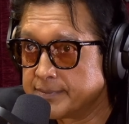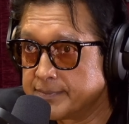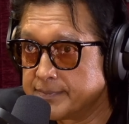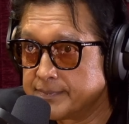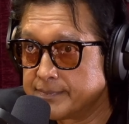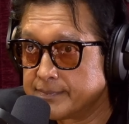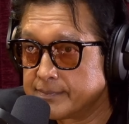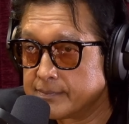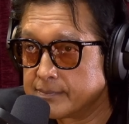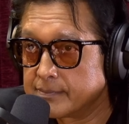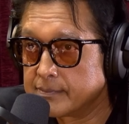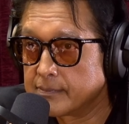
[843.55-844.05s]

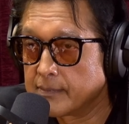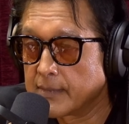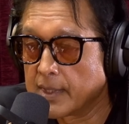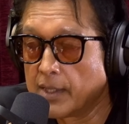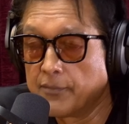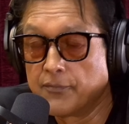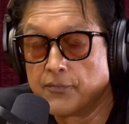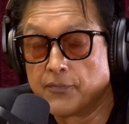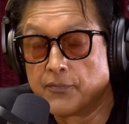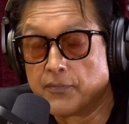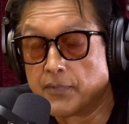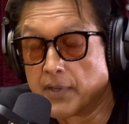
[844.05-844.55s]
Yeah,
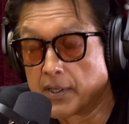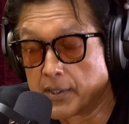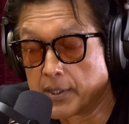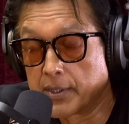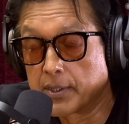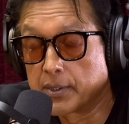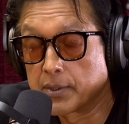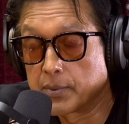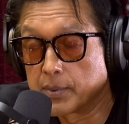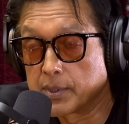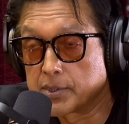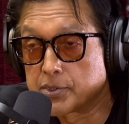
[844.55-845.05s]
I'm very
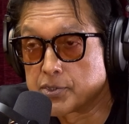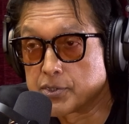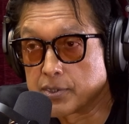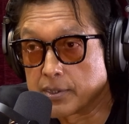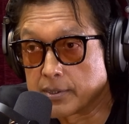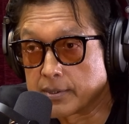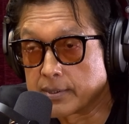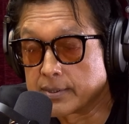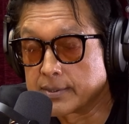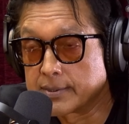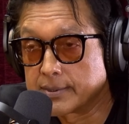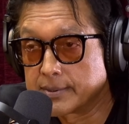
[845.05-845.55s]
good with
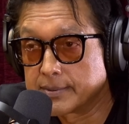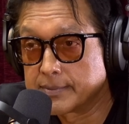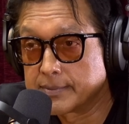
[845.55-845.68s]
children.